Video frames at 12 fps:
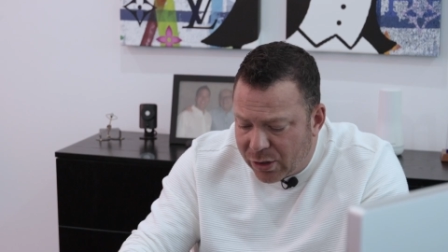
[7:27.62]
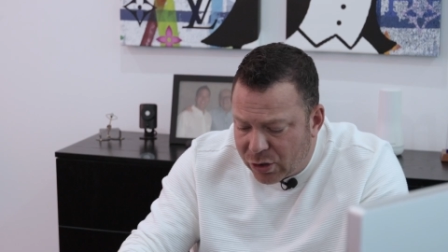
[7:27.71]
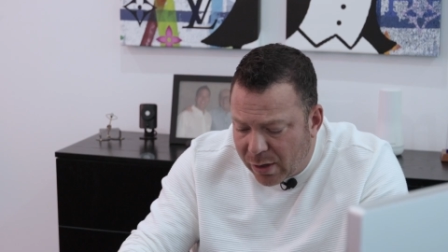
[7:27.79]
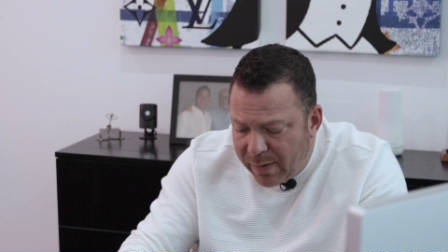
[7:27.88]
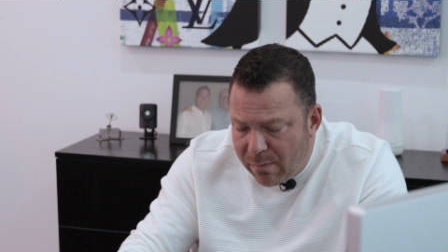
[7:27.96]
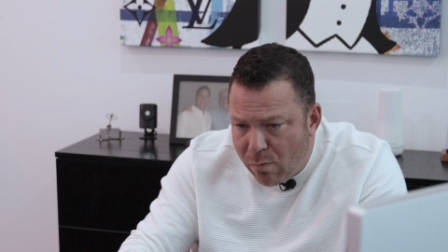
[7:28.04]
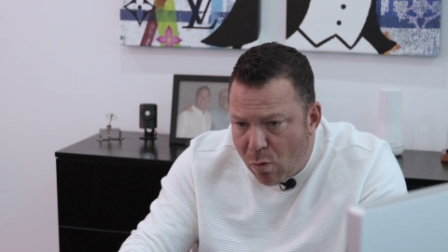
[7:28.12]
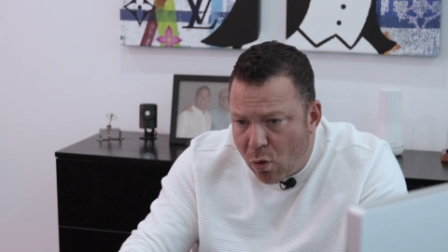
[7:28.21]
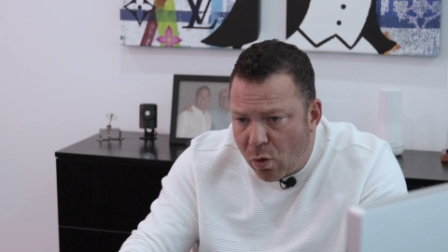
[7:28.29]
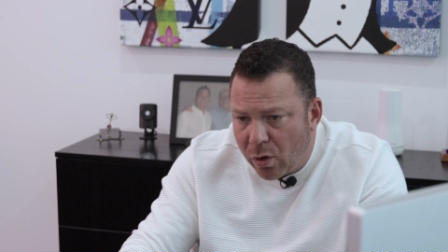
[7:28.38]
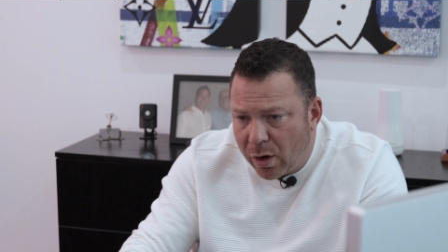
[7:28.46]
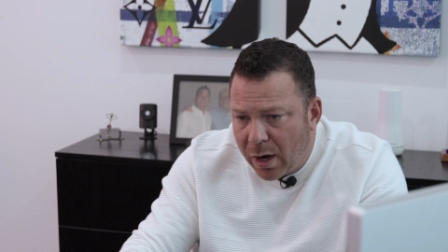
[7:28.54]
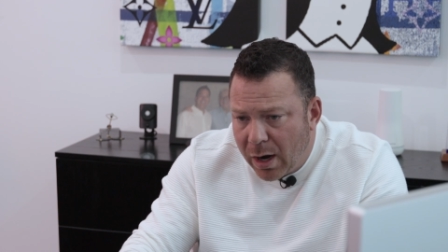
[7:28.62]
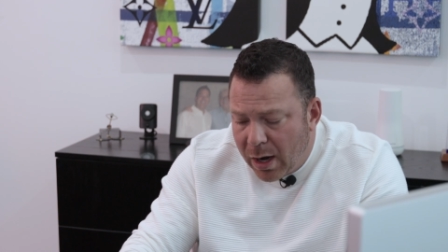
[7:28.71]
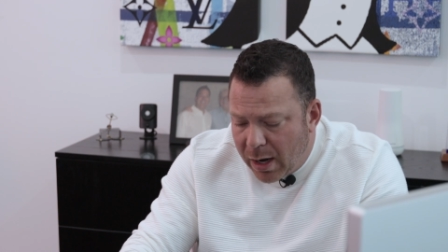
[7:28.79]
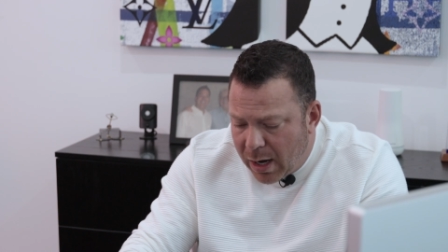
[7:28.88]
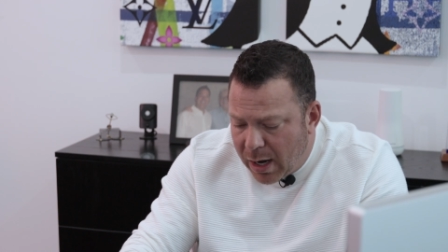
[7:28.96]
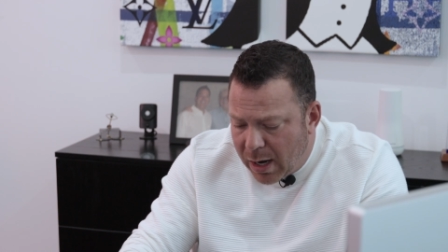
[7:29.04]
there's going to be more
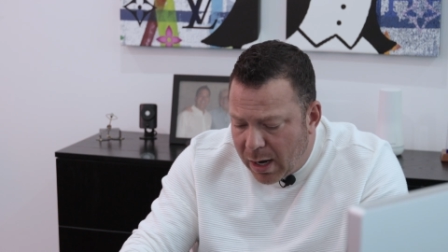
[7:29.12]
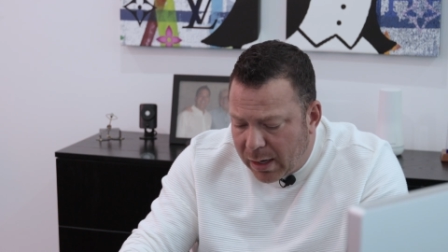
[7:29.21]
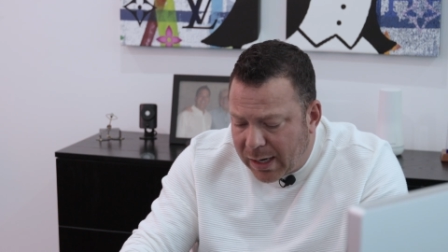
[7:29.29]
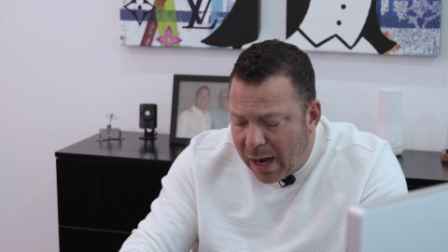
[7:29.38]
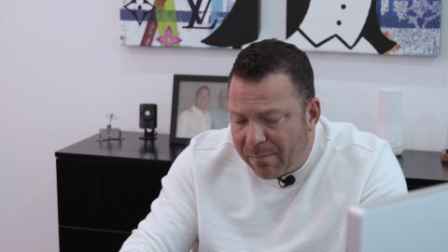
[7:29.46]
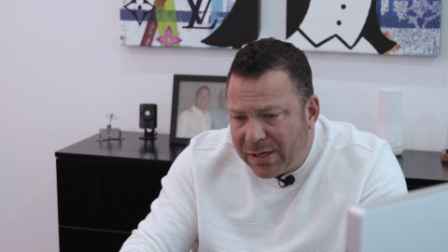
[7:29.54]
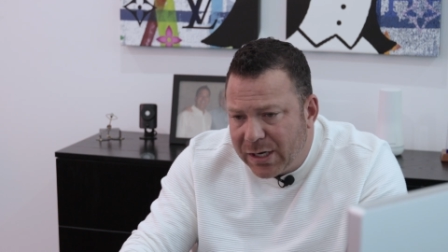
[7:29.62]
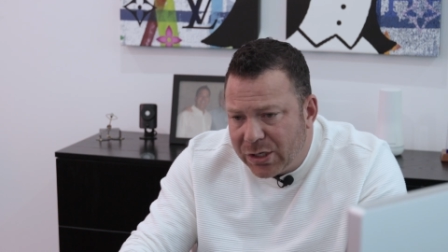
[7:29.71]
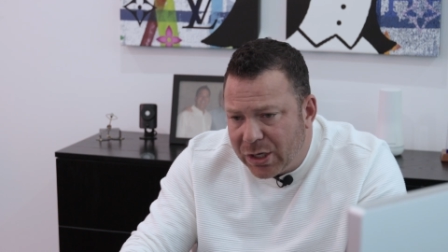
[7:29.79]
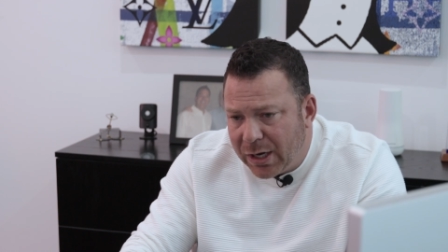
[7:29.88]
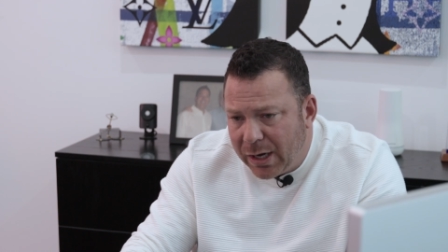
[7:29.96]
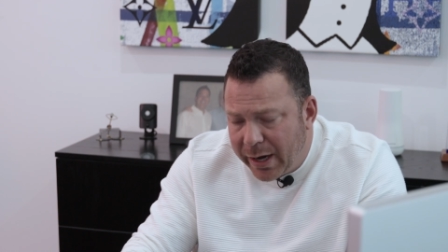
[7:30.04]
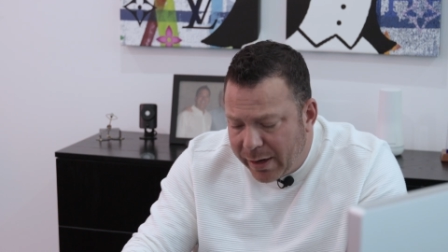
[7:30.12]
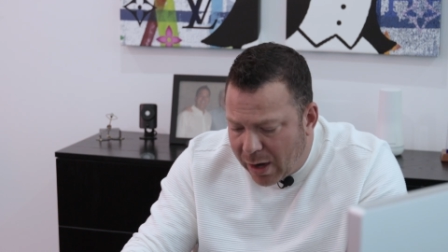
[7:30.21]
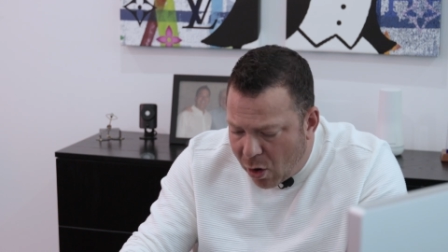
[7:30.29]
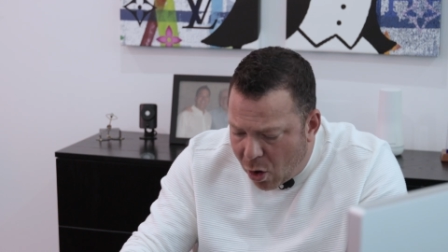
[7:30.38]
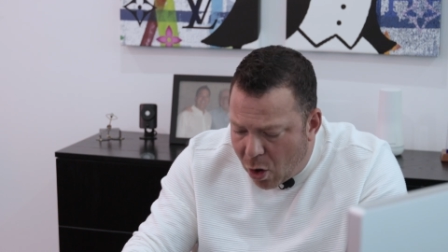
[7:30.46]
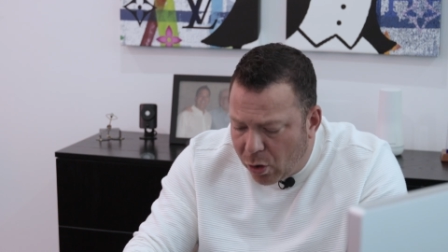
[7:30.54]
competition
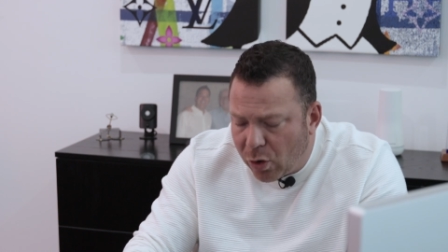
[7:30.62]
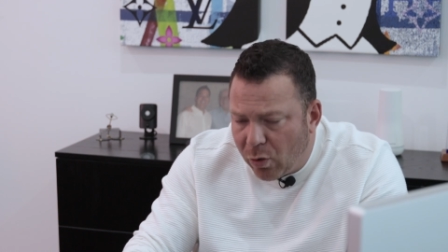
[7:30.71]
all